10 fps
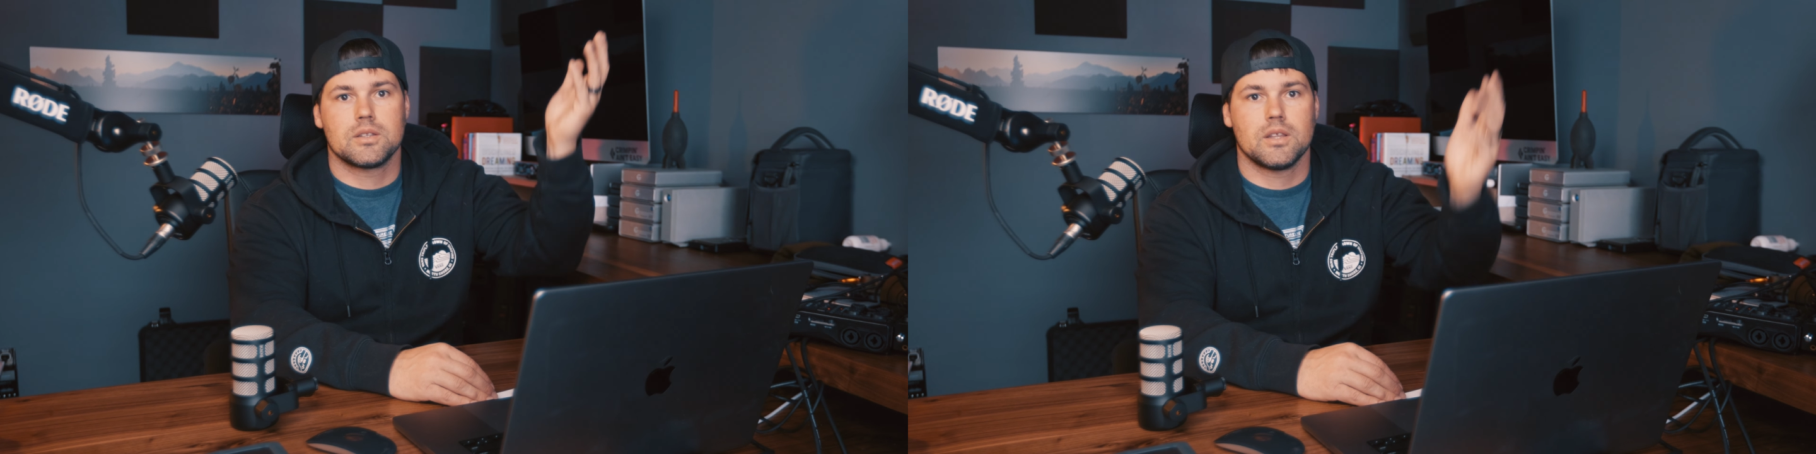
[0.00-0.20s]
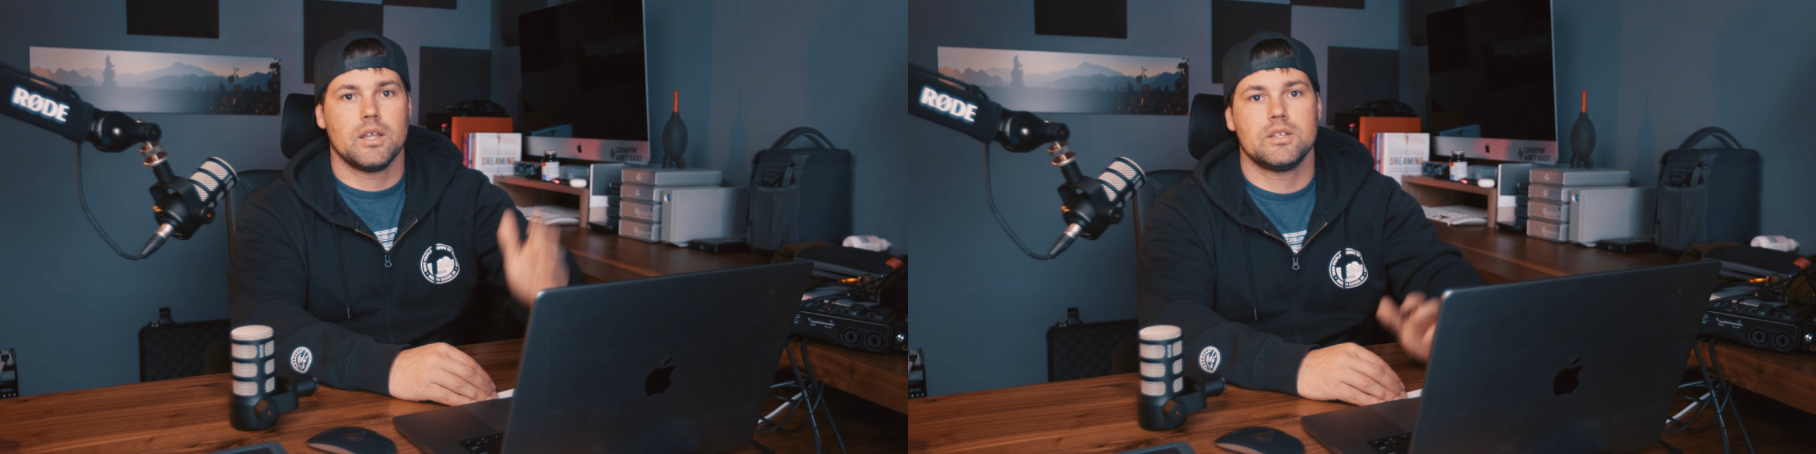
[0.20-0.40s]

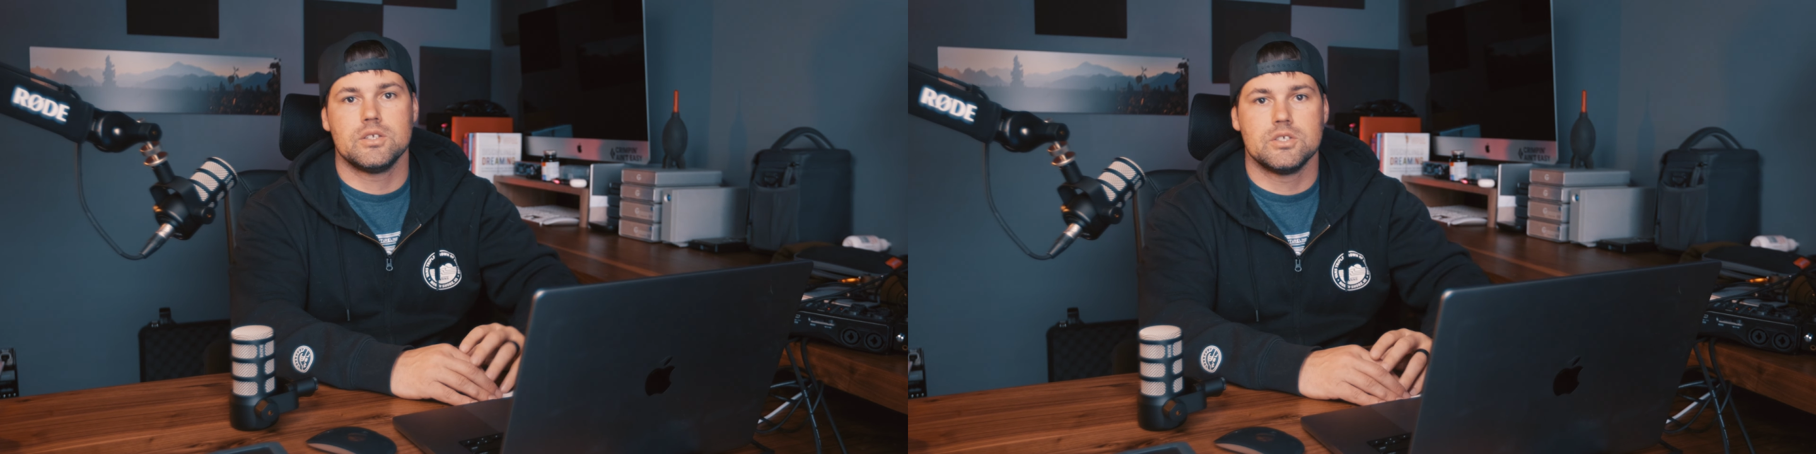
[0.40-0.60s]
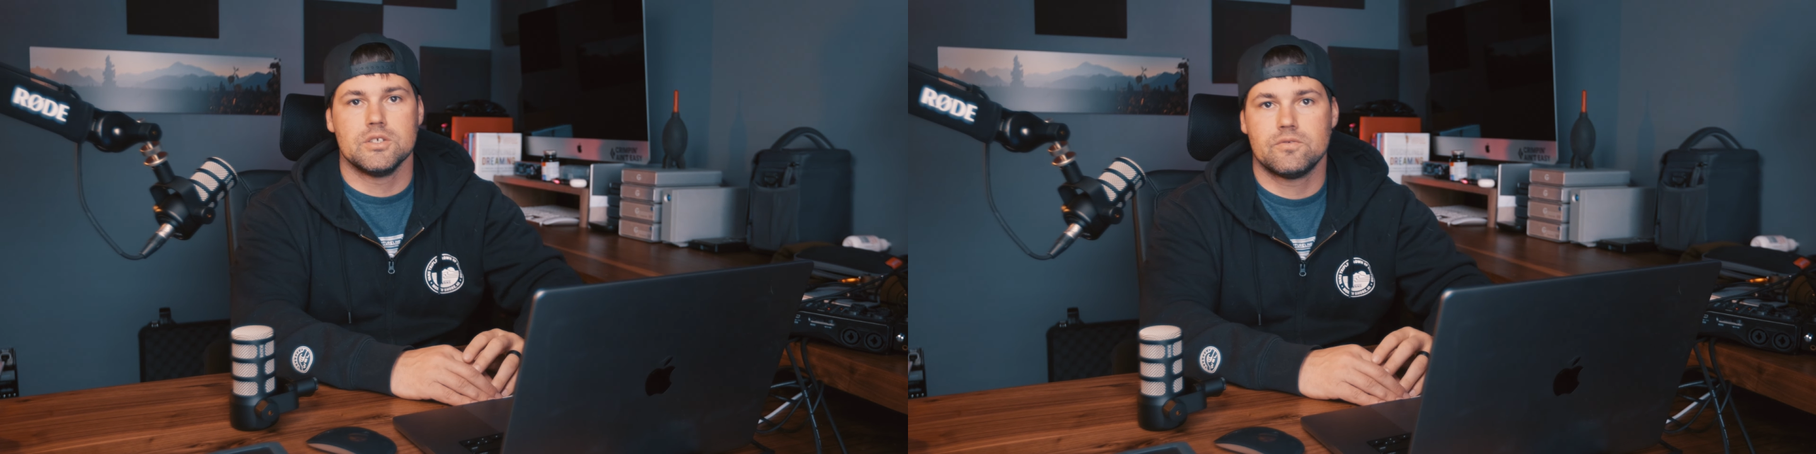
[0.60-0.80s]
the
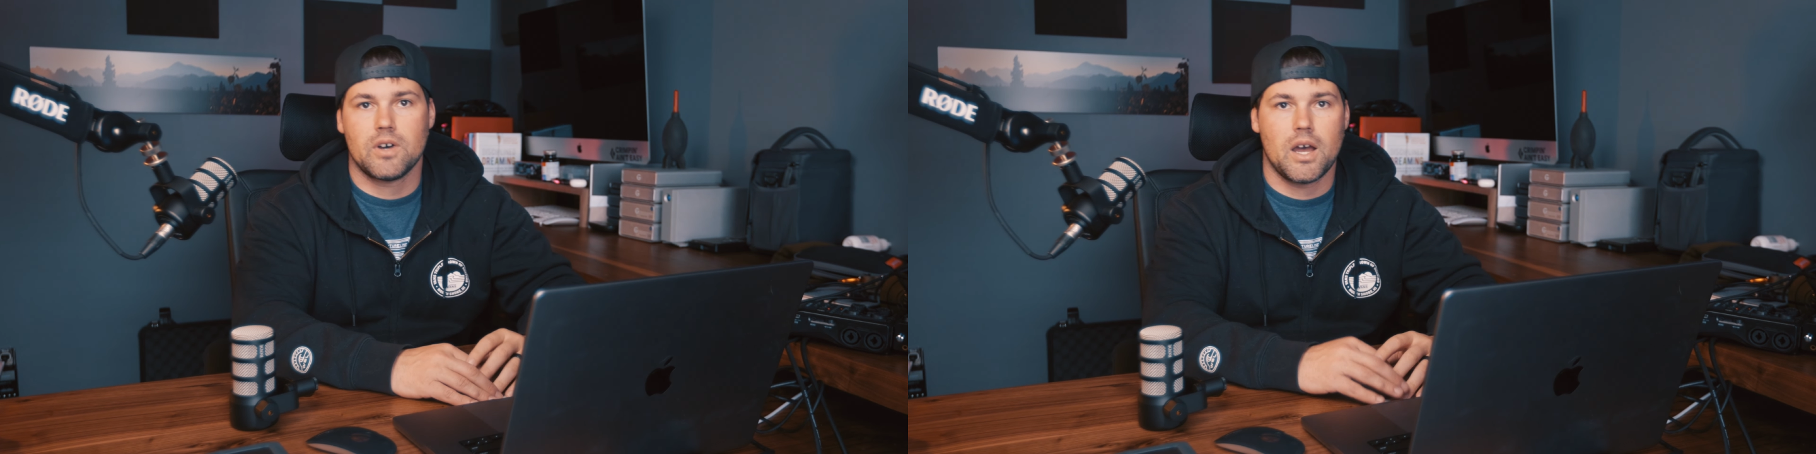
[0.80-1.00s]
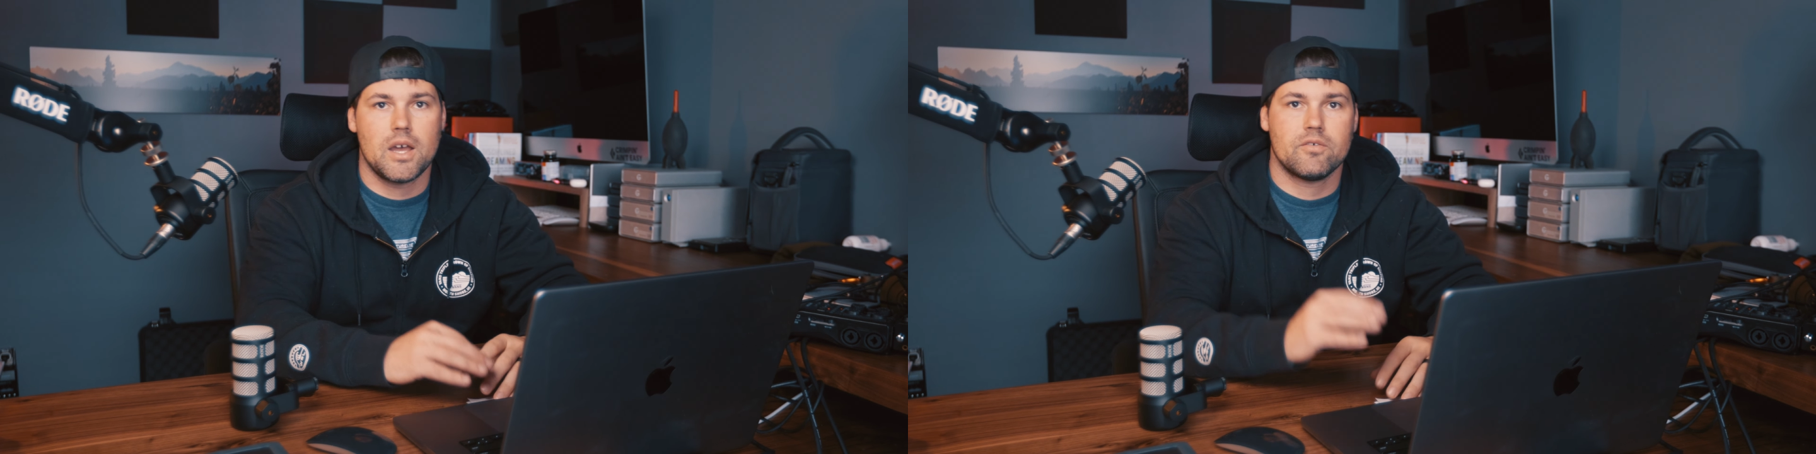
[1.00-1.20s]

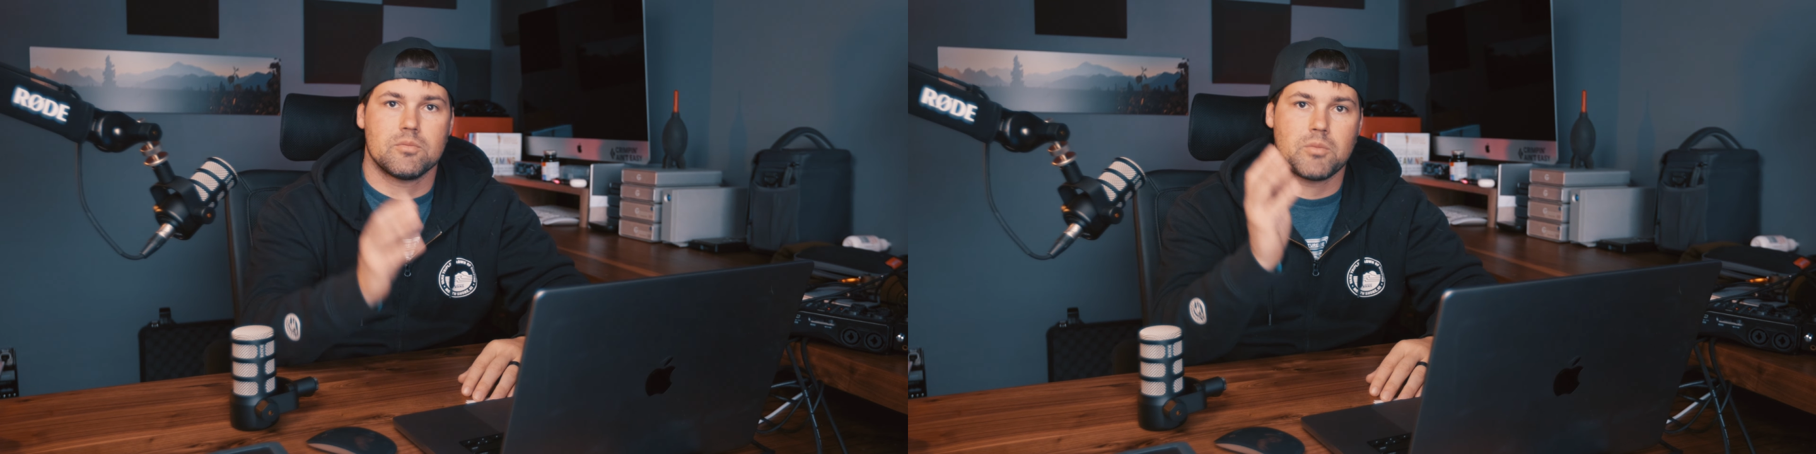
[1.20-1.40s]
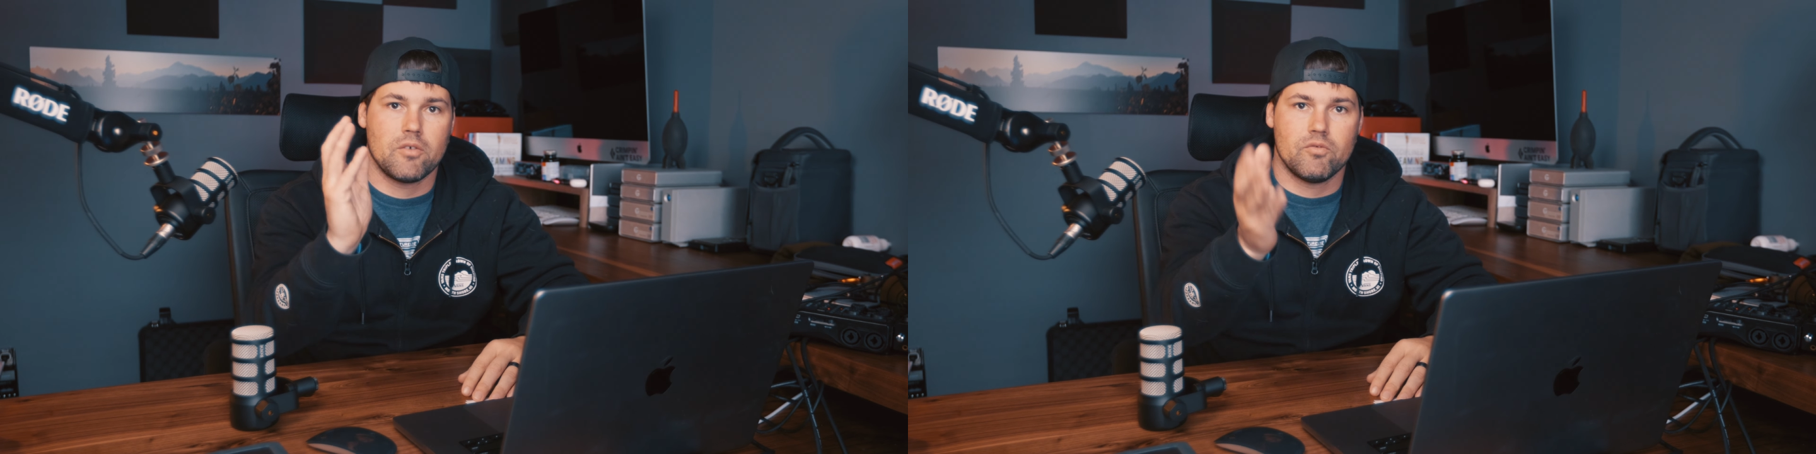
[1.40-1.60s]
NTG5 and my